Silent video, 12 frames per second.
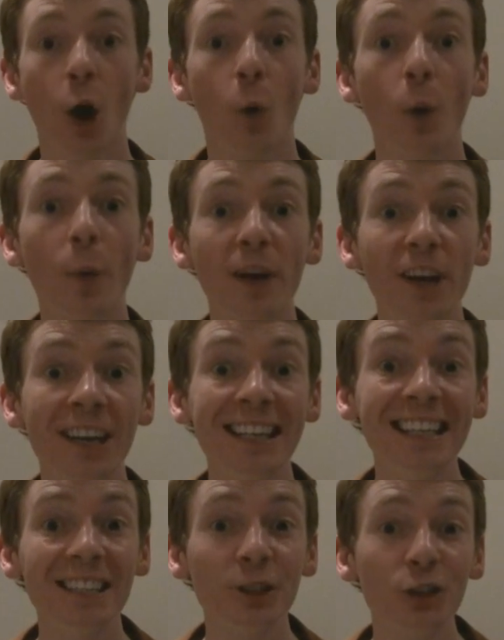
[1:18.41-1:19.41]
What we're going to
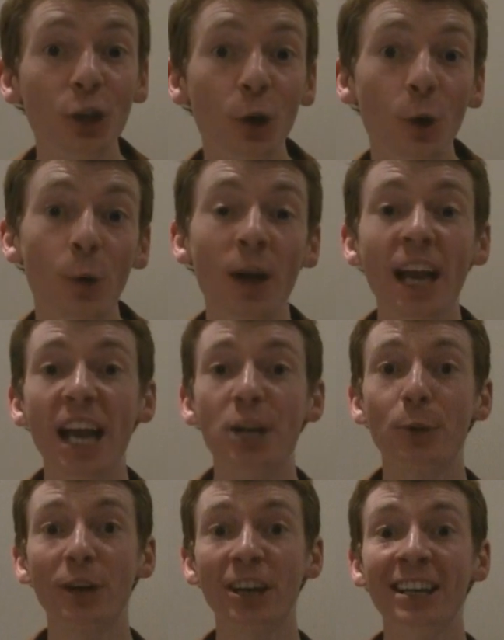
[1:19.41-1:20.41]
need to do
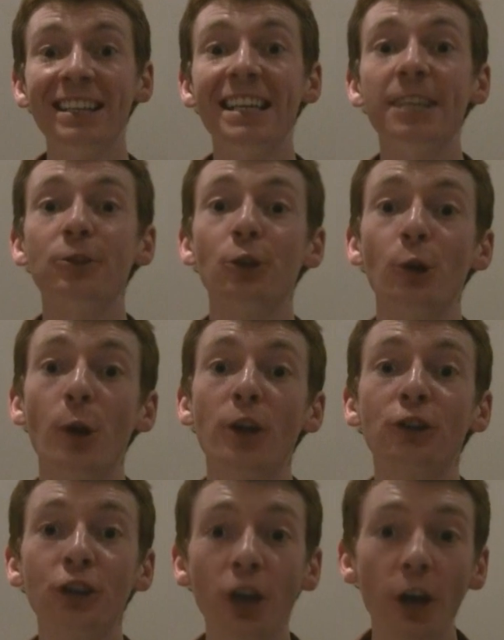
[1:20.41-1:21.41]
is we're going to need to
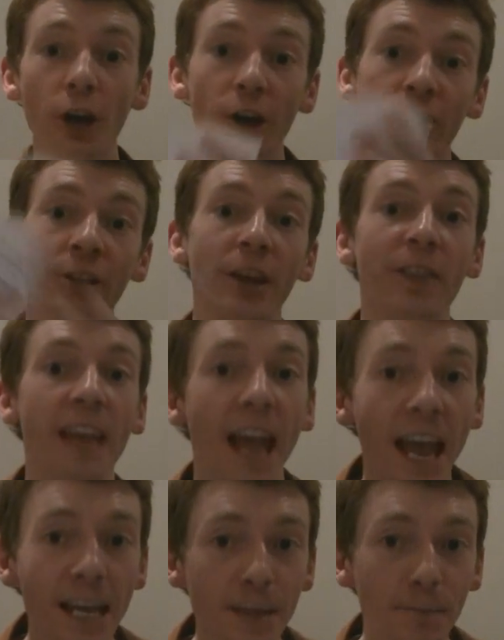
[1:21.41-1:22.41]
turn the
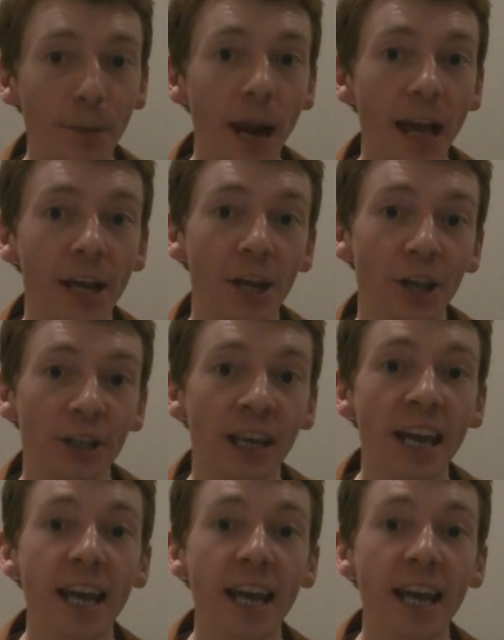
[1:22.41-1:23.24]
8 players